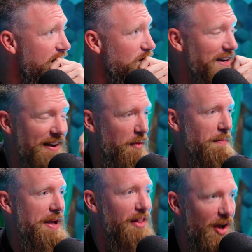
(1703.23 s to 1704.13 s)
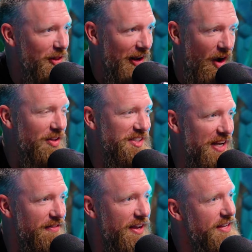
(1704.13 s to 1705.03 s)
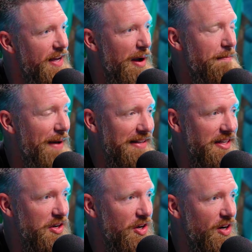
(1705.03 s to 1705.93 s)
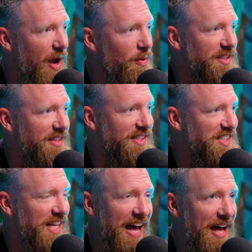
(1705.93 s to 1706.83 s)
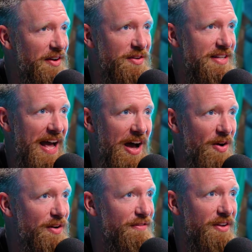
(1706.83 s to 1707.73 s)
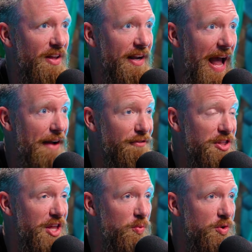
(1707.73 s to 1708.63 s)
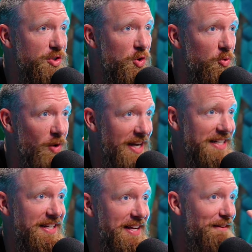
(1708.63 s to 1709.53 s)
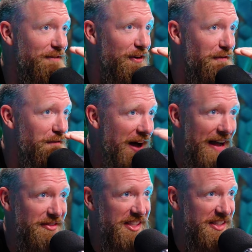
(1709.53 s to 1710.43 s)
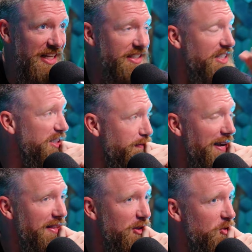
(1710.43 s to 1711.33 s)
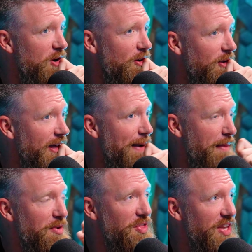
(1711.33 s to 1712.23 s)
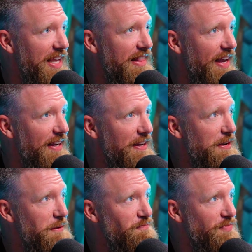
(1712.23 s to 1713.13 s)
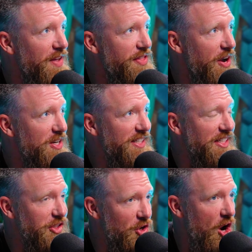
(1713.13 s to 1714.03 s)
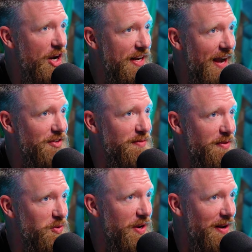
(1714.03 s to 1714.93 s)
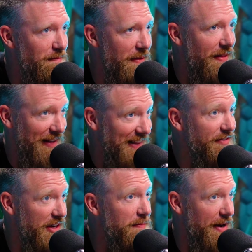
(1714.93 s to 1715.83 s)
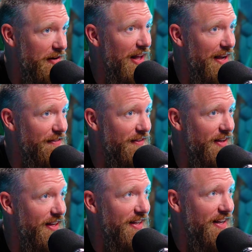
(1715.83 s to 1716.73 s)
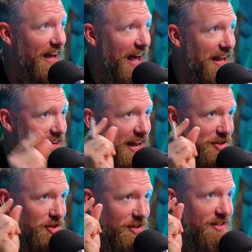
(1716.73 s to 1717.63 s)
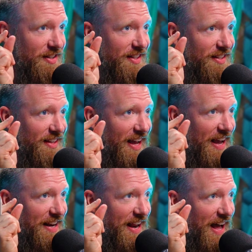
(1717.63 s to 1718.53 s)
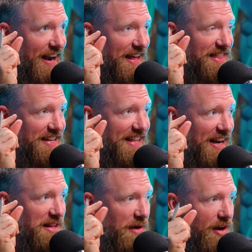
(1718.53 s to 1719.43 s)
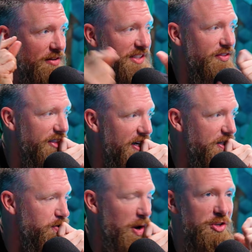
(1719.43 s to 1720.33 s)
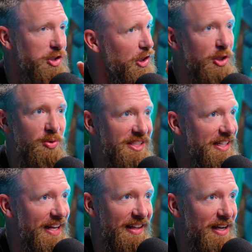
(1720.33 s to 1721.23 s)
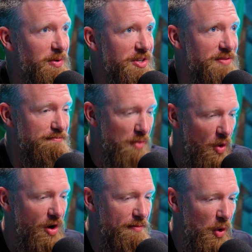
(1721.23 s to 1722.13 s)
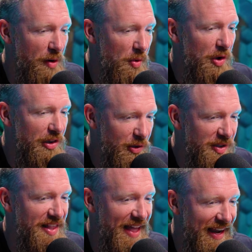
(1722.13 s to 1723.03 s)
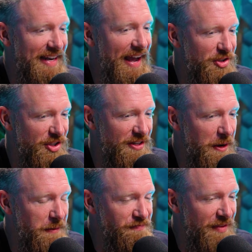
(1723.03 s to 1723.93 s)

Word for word: things, I didn't have a pillow, like all this stuff. Yet my back didn't hurt. I wasn't sad or down or feel like everything was great for five, six days, despite the struggle. And I remember thinking, like, there is a strong connection between a, like living a better life and nature. Yes. And and I think that in modern civilizations, we are just losing it. Like, we're just yes. more and more and more losing that connection.